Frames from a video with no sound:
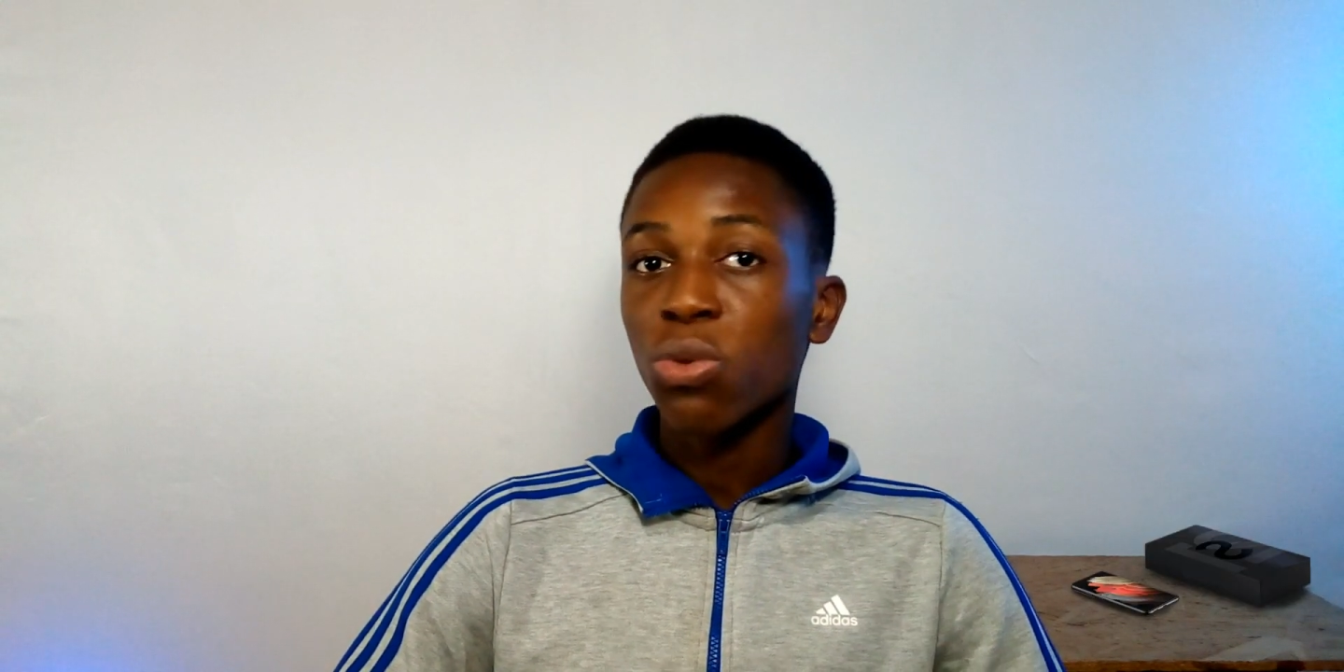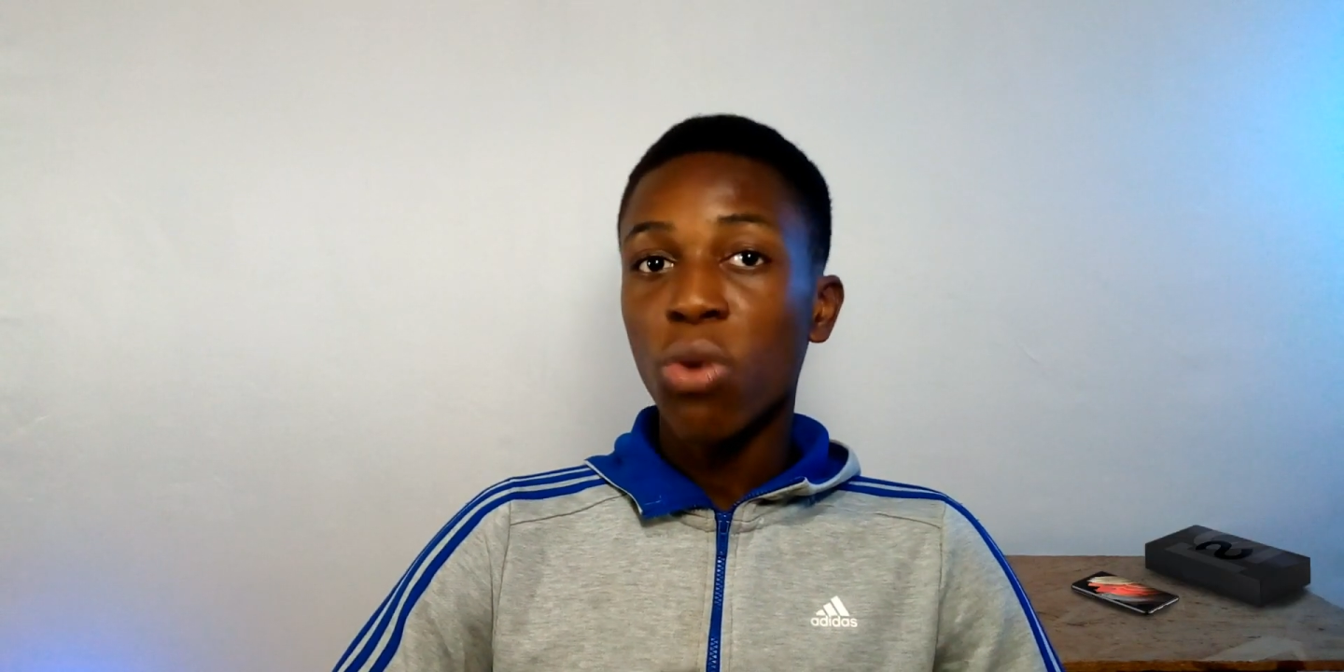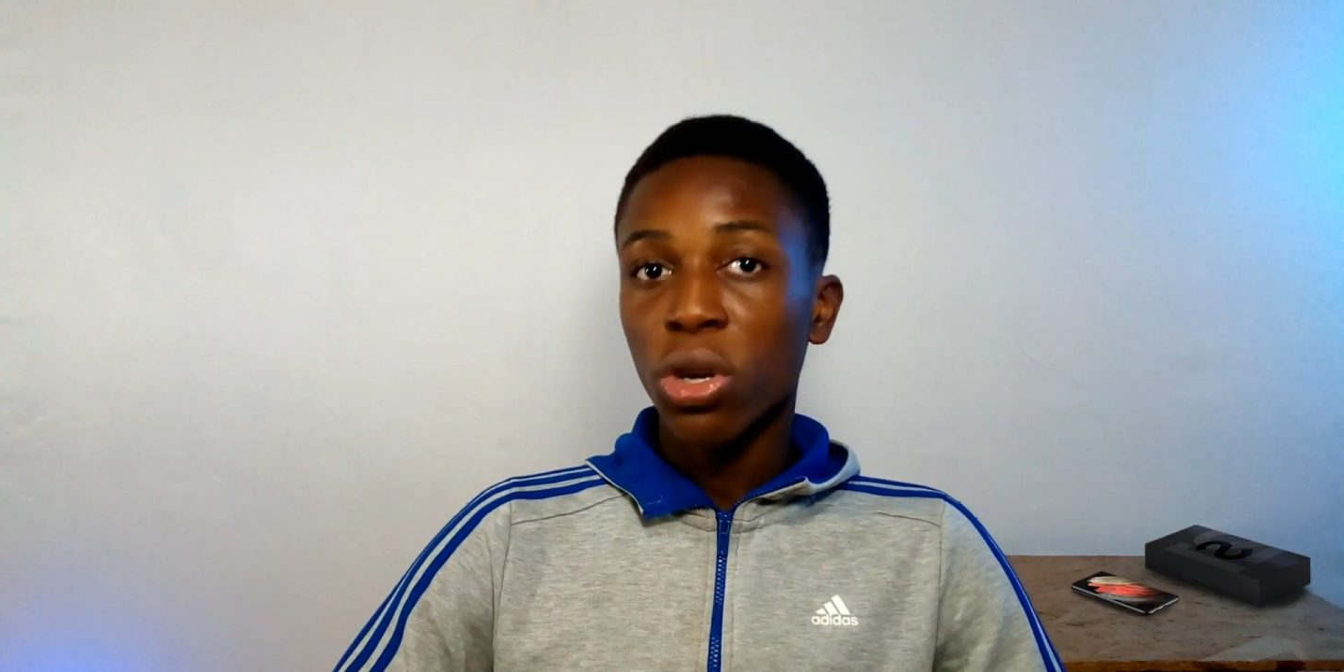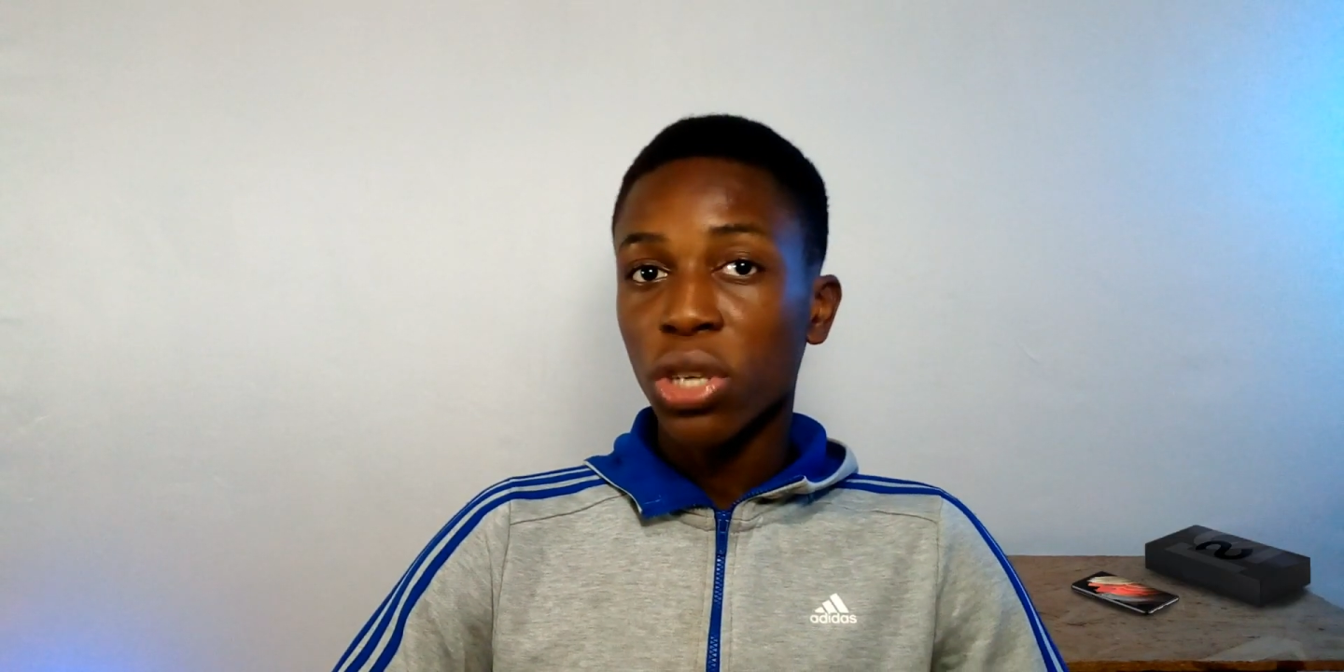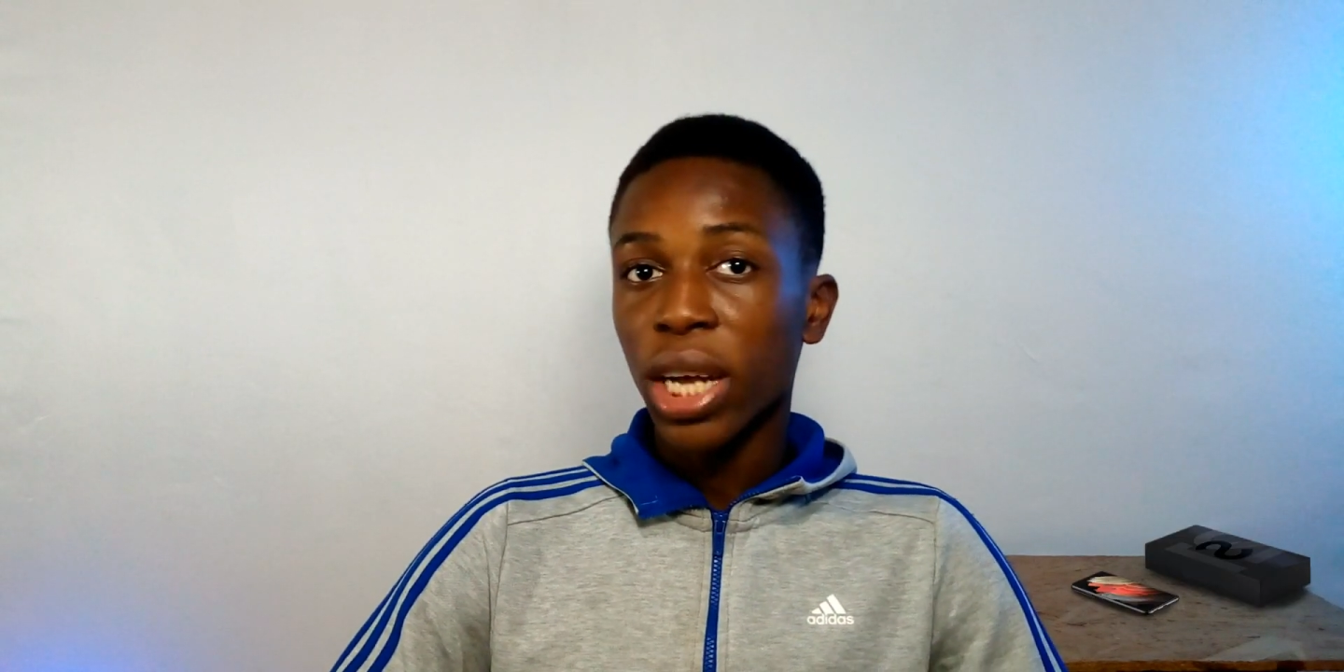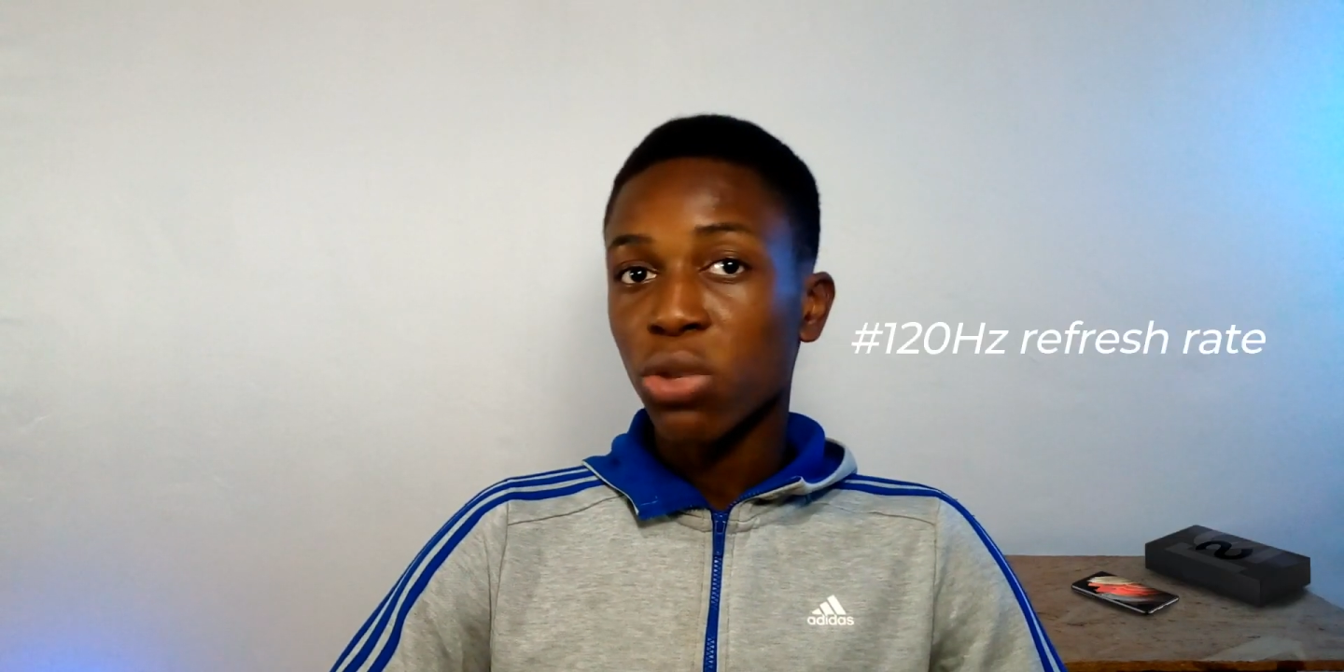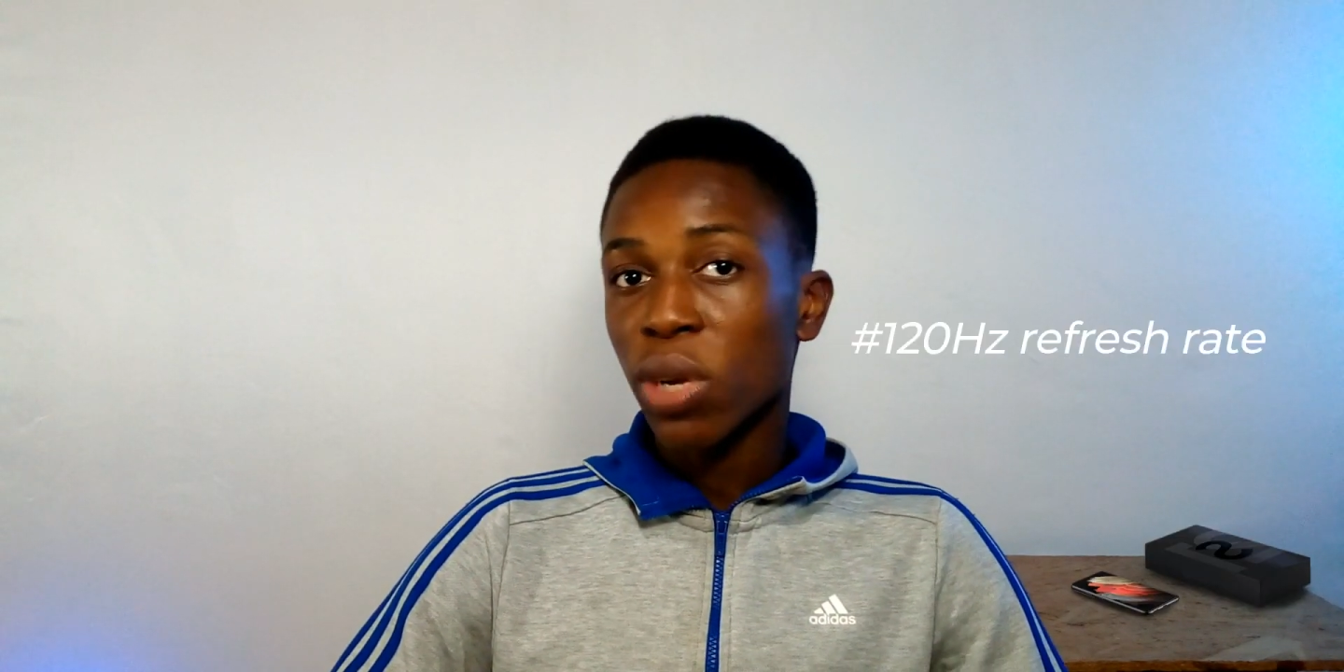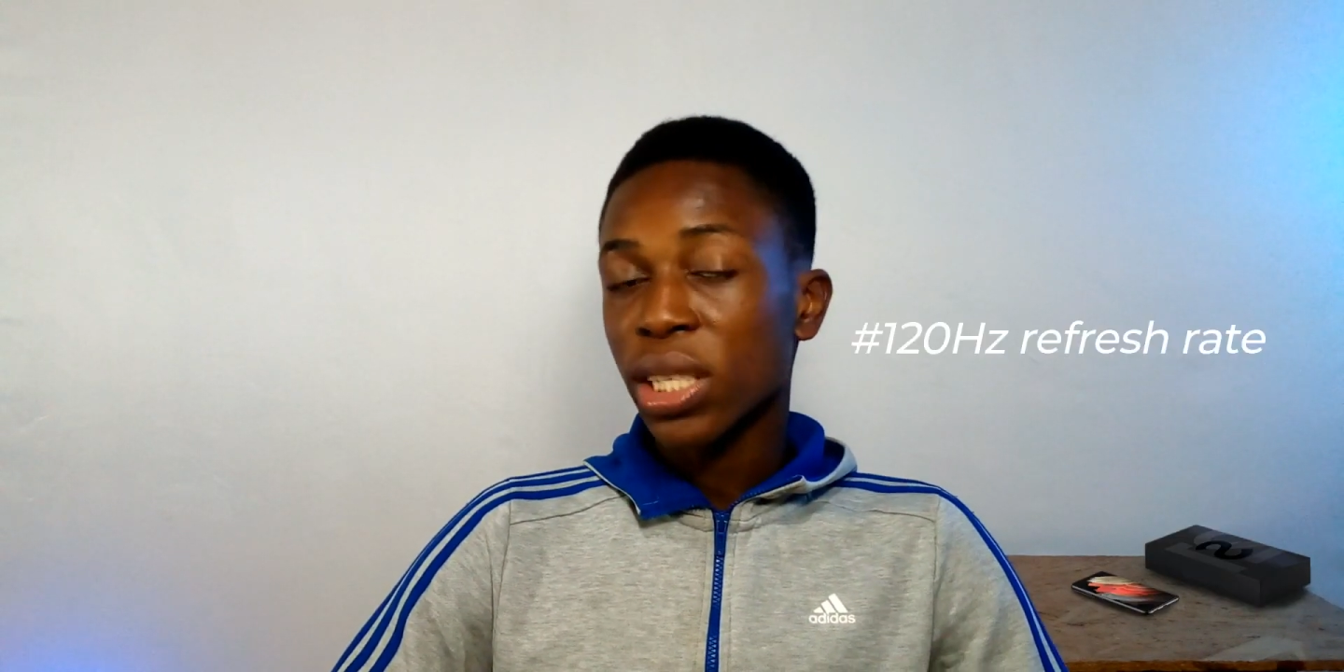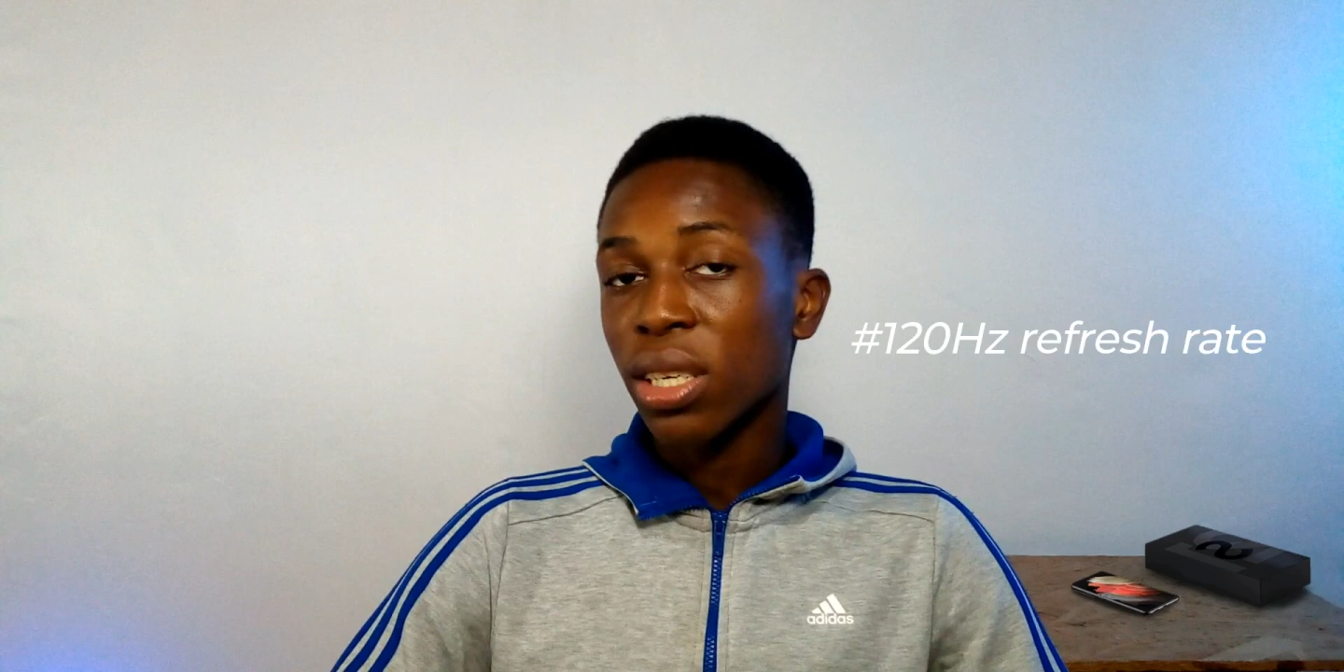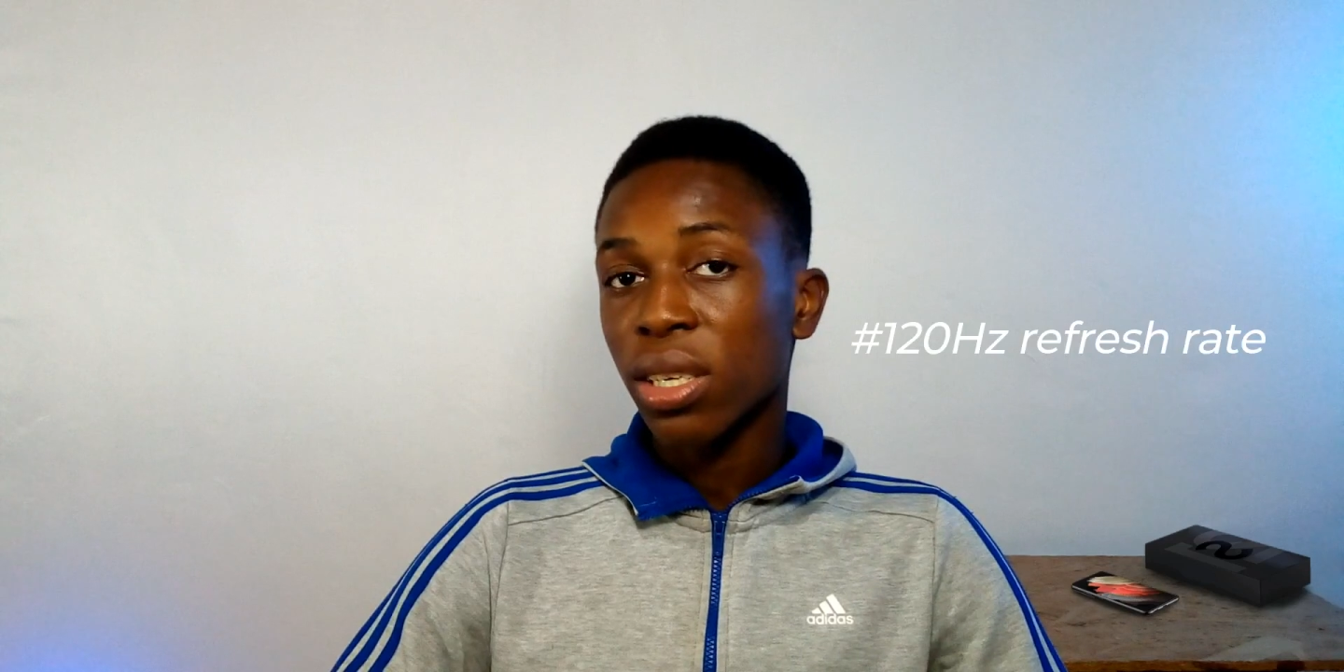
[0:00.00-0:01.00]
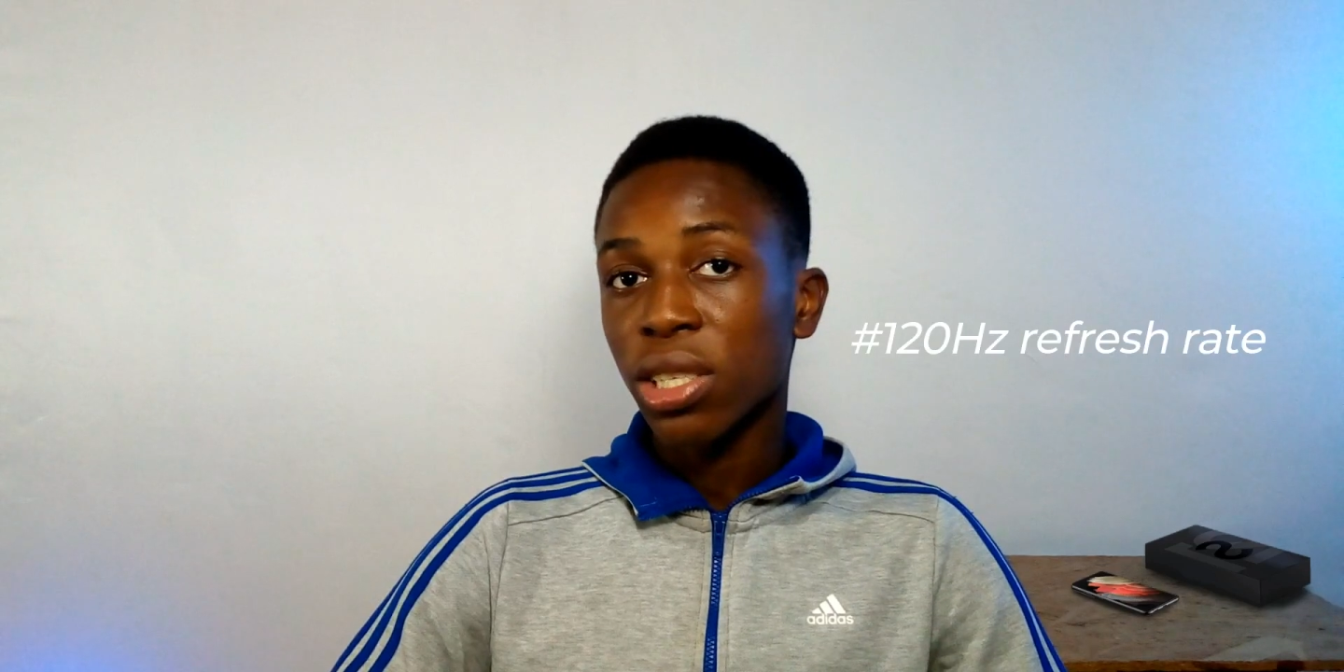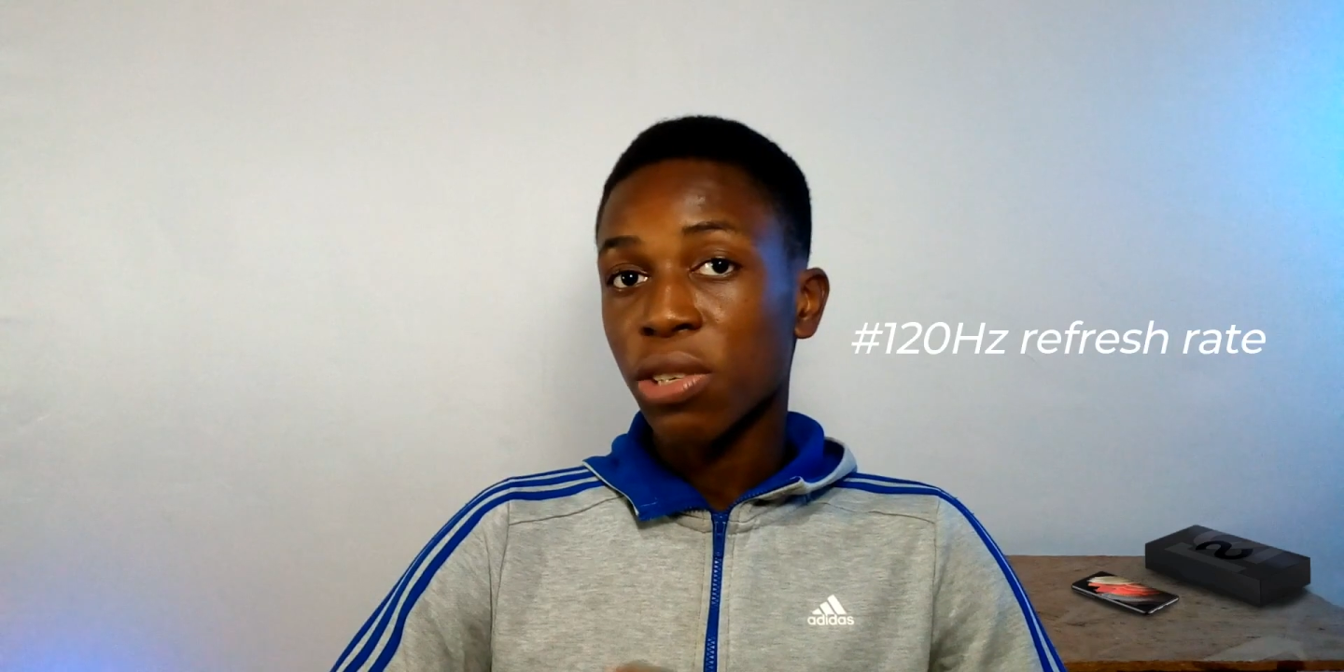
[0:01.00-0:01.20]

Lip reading: 120Hz